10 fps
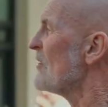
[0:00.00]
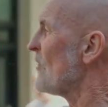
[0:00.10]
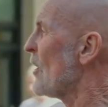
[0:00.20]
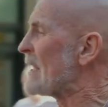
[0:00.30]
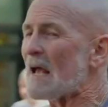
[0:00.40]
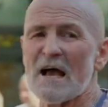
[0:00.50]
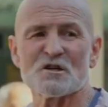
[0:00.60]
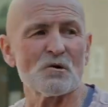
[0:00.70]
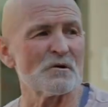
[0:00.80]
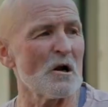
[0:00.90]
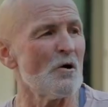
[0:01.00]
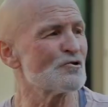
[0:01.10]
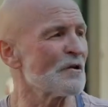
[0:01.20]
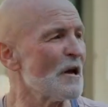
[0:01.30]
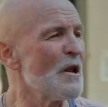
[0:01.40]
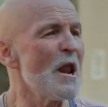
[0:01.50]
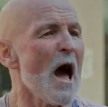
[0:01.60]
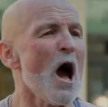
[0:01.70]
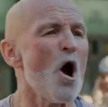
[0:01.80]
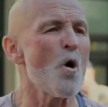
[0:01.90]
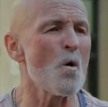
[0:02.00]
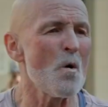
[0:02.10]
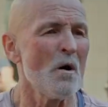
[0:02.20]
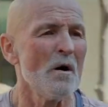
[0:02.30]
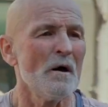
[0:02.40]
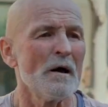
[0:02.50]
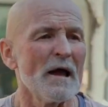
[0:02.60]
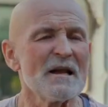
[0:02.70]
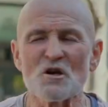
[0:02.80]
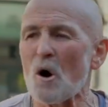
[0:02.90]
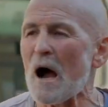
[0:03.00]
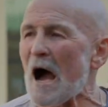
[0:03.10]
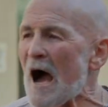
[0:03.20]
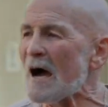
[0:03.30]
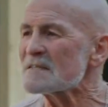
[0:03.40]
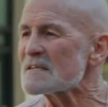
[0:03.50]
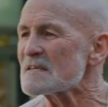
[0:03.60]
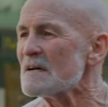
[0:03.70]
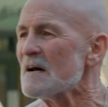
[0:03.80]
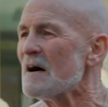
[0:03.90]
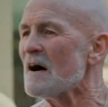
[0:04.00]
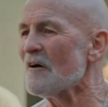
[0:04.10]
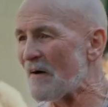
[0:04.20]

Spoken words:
fornication or adultery, you know in your heart of